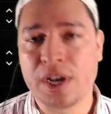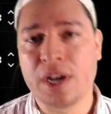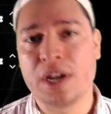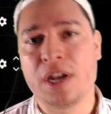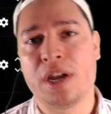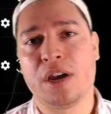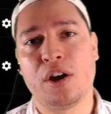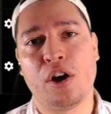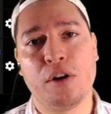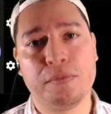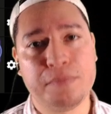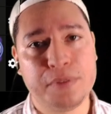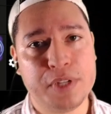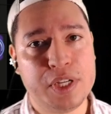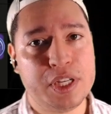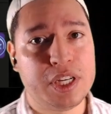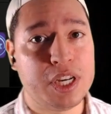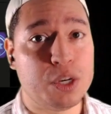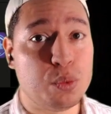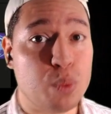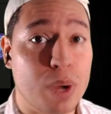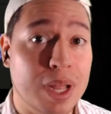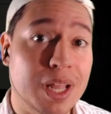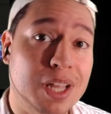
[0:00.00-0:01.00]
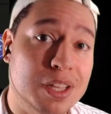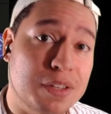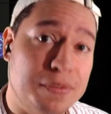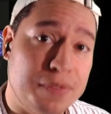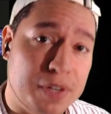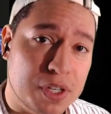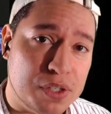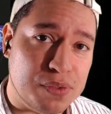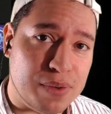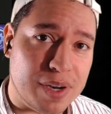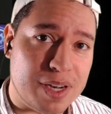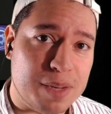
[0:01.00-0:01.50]
Hopefully you did well in the first
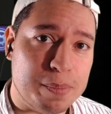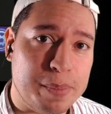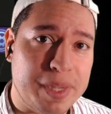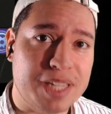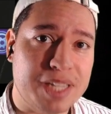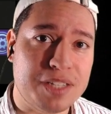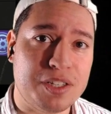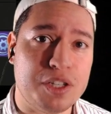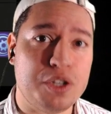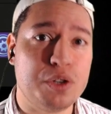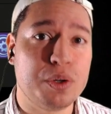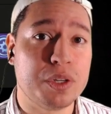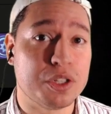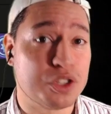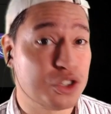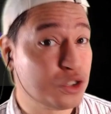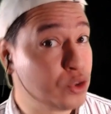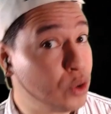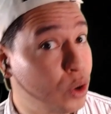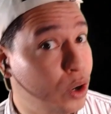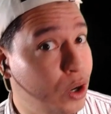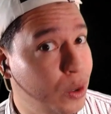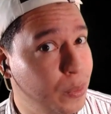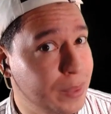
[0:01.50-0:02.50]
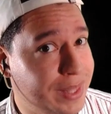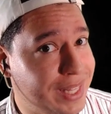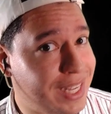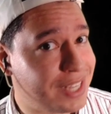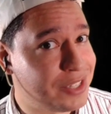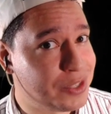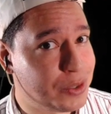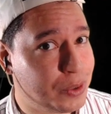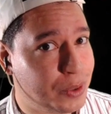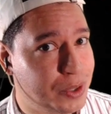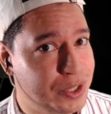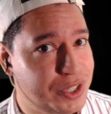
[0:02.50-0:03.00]
round of bees and you could score with that
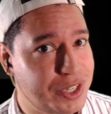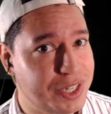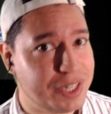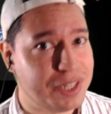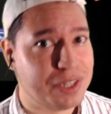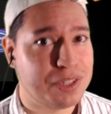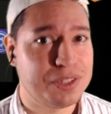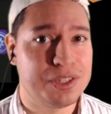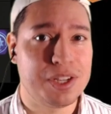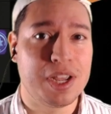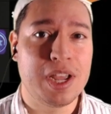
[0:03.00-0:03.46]
score shield.